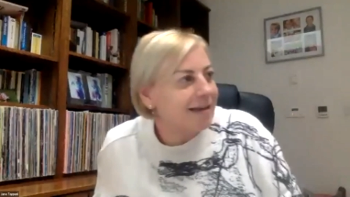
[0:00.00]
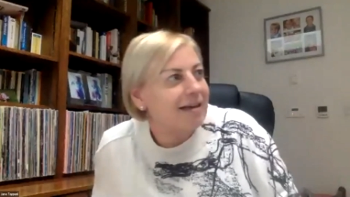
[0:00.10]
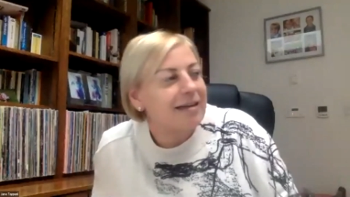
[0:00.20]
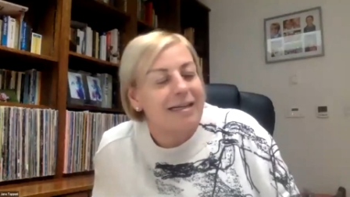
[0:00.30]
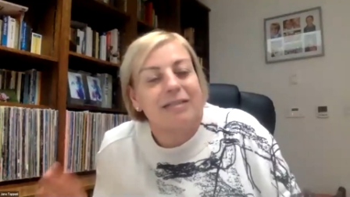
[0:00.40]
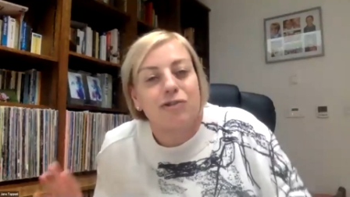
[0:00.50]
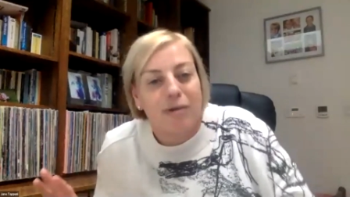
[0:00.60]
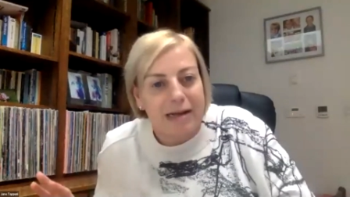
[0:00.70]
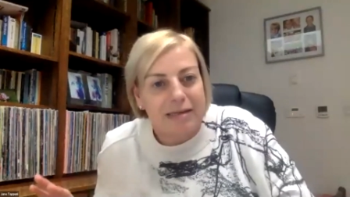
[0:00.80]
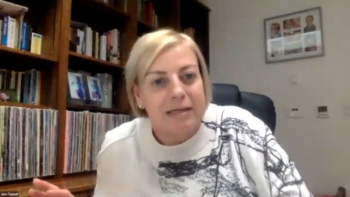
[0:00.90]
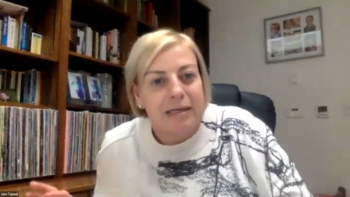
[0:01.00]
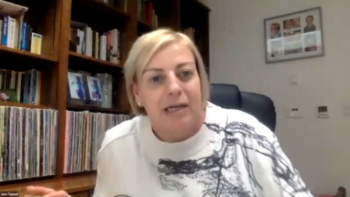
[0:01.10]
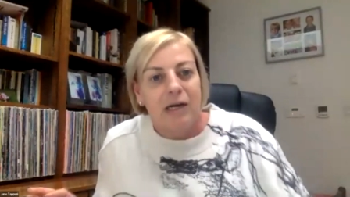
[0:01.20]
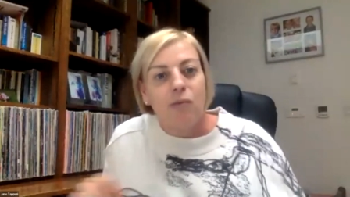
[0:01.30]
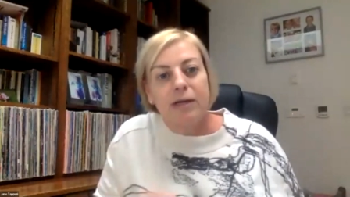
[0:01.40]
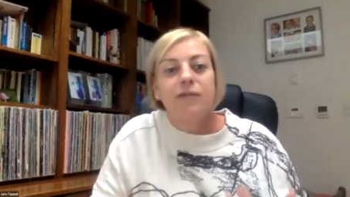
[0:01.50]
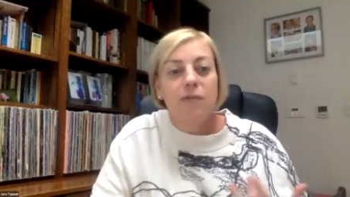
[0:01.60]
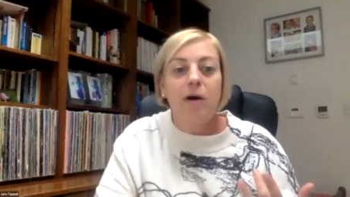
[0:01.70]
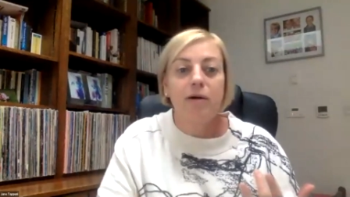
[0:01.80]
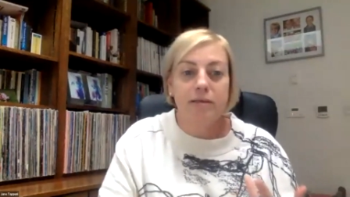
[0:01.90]
that in trade. One is
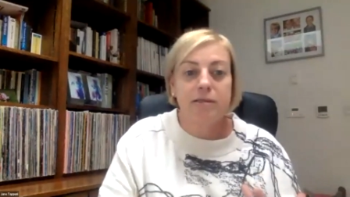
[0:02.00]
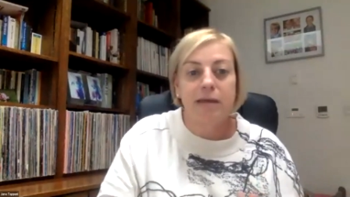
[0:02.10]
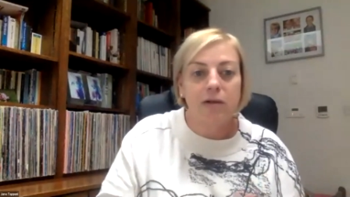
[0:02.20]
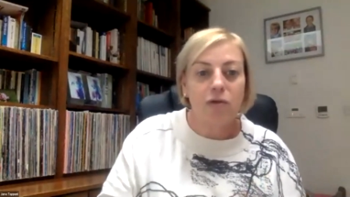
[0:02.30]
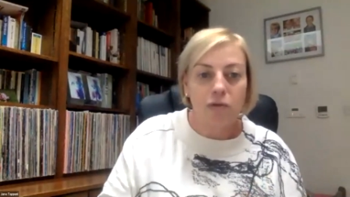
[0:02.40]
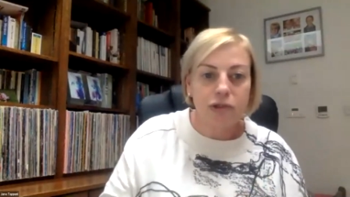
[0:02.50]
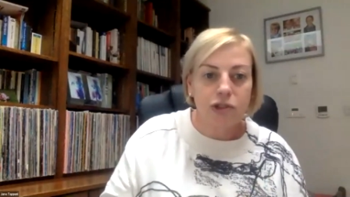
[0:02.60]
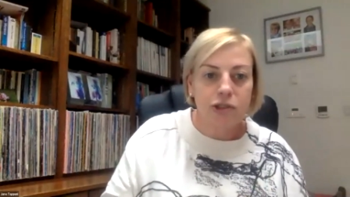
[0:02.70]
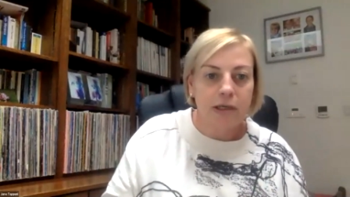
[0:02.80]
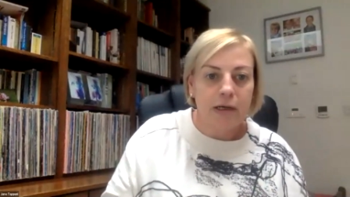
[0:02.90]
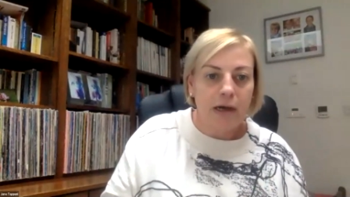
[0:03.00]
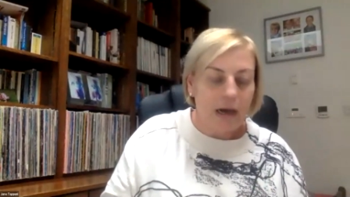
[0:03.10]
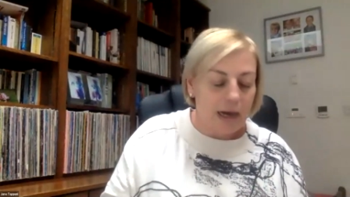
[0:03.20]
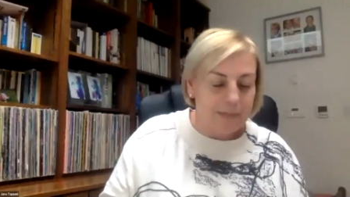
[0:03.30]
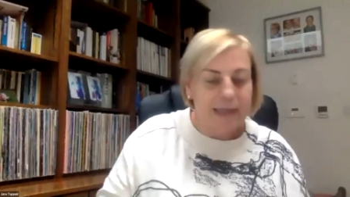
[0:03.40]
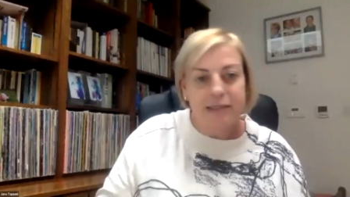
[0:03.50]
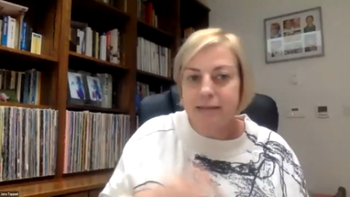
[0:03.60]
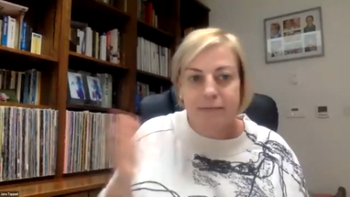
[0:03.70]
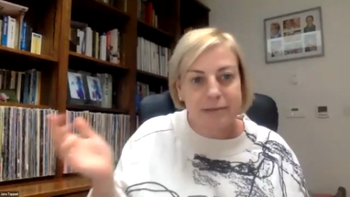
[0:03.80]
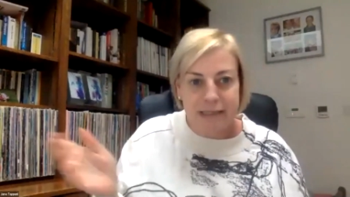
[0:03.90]
for marketing launch, and to
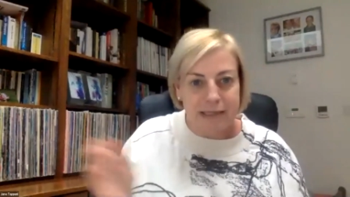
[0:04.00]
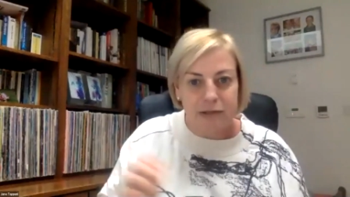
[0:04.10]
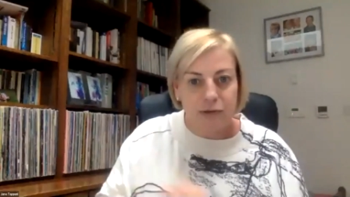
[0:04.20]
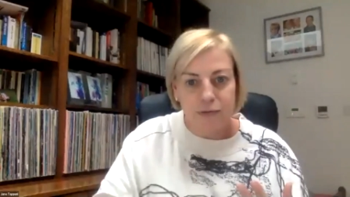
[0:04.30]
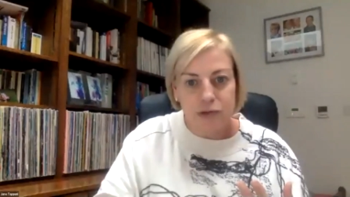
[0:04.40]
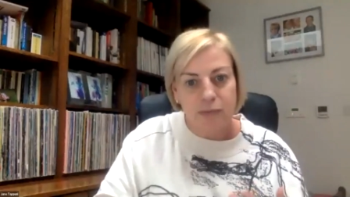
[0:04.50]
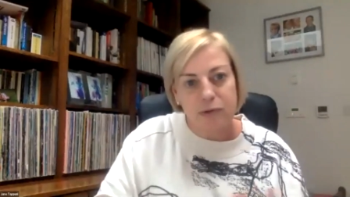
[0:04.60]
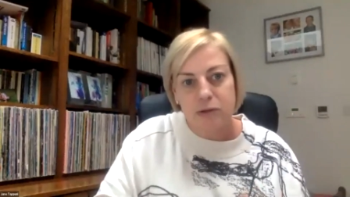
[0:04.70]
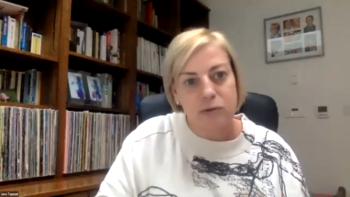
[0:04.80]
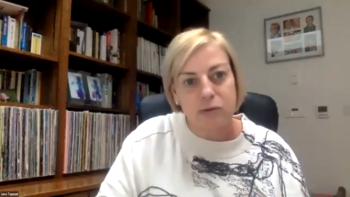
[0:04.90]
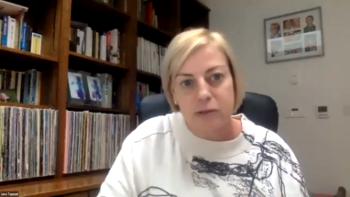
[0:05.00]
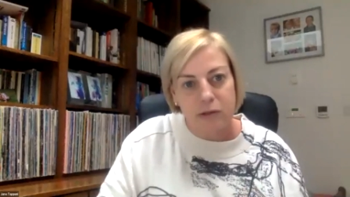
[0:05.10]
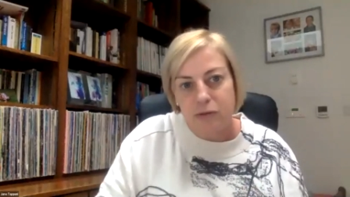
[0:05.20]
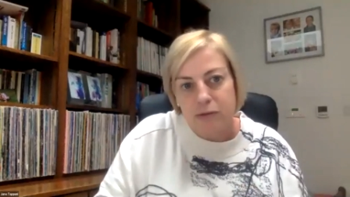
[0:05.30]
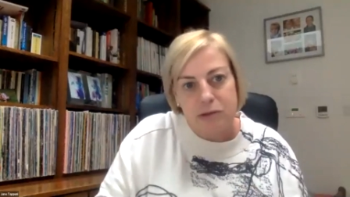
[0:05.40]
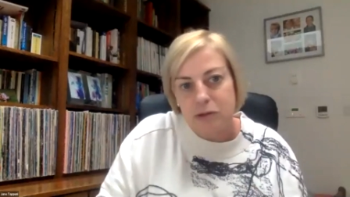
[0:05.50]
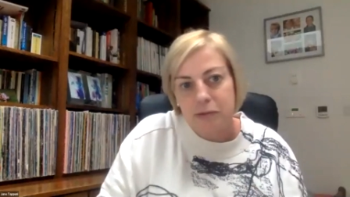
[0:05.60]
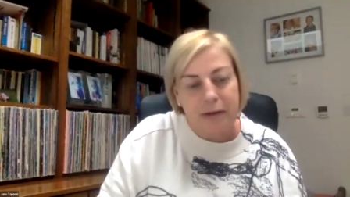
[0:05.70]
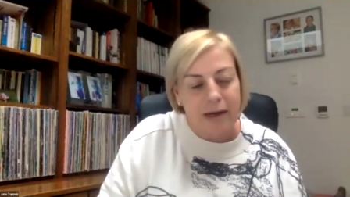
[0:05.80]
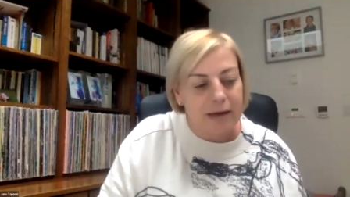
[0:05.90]
send you off to a bookstore so you can
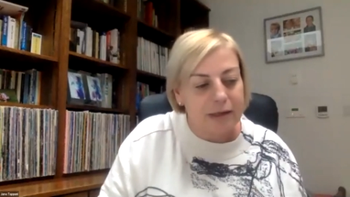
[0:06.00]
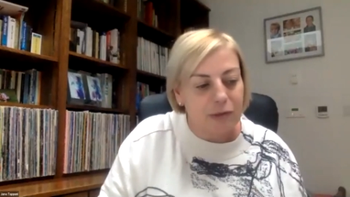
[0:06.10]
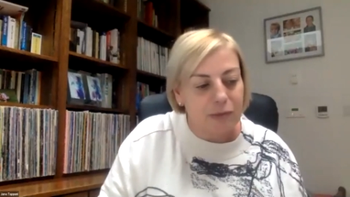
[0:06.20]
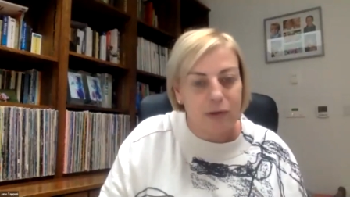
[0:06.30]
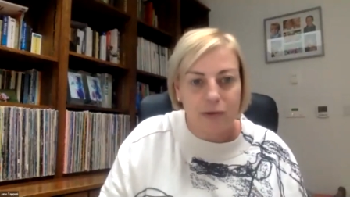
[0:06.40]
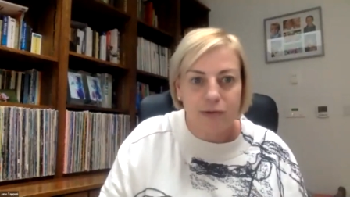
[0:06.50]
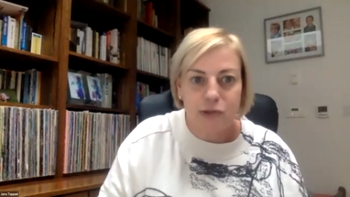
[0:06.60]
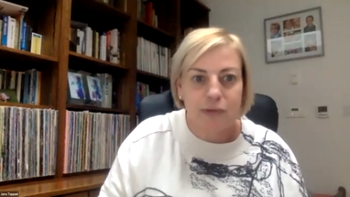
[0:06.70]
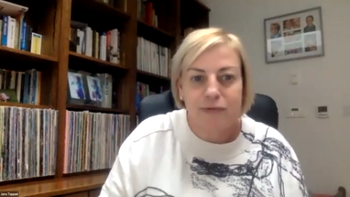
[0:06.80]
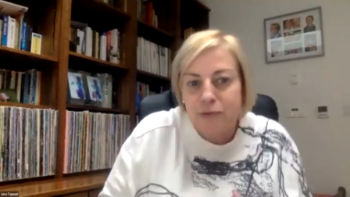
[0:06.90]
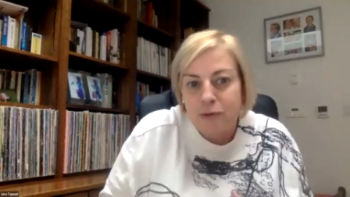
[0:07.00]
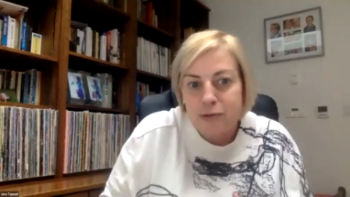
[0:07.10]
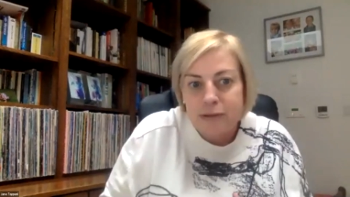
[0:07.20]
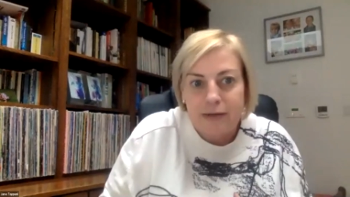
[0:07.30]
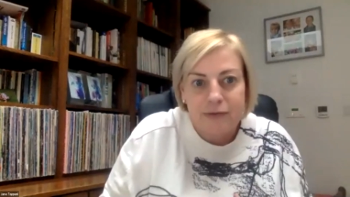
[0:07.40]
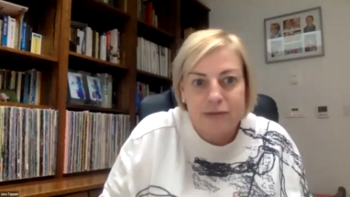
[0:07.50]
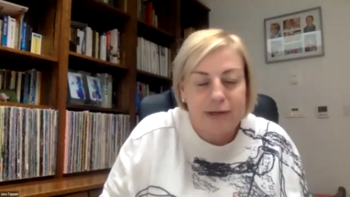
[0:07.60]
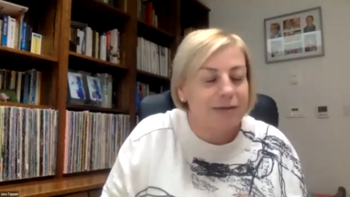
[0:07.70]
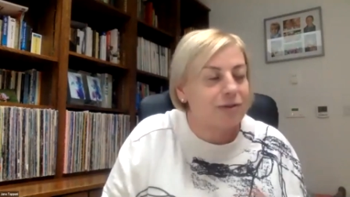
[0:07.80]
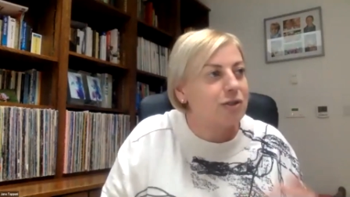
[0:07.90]
do your book launch, which of course none of us are
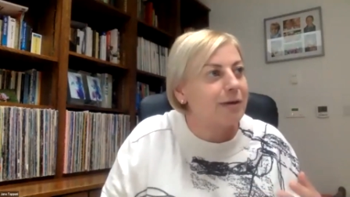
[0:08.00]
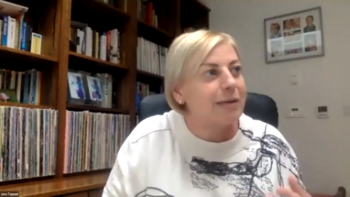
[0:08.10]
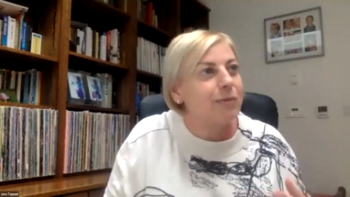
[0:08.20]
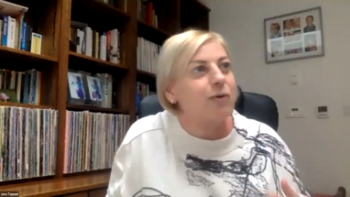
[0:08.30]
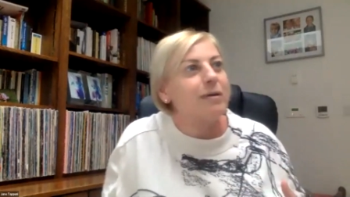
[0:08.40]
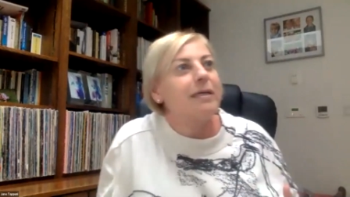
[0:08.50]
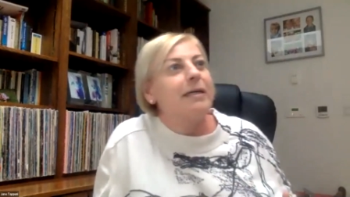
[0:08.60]
allowed to do anymore.